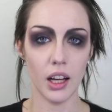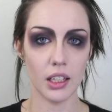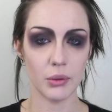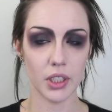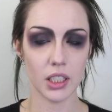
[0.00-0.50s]

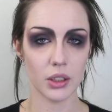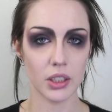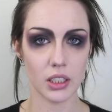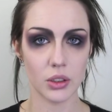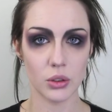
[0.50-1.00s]
and we are
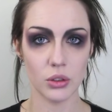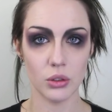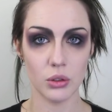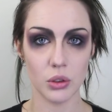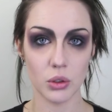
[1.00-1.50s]
going
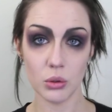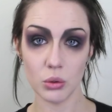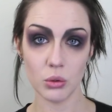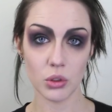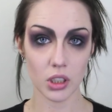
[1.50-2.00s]
to
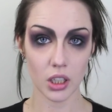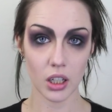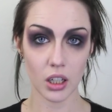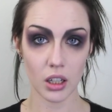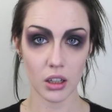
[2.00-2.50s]
do
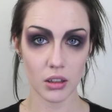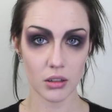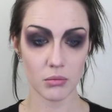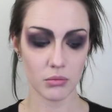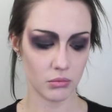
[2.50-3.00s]

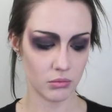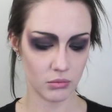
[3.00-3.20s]
some